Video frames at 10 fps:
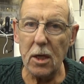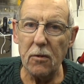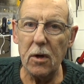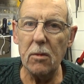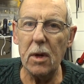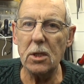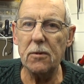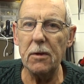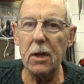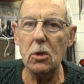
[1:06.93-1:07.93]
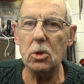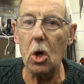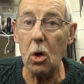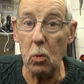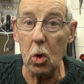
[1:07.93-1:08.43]
you very much for those
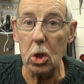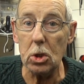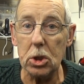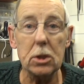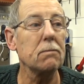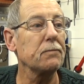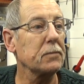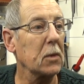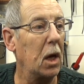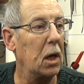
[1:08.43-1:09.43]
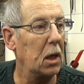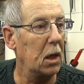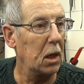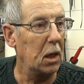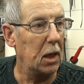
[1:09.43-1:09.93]
kind words,
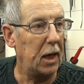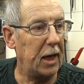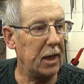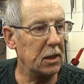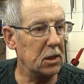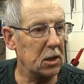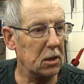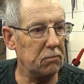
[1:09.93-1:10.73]
and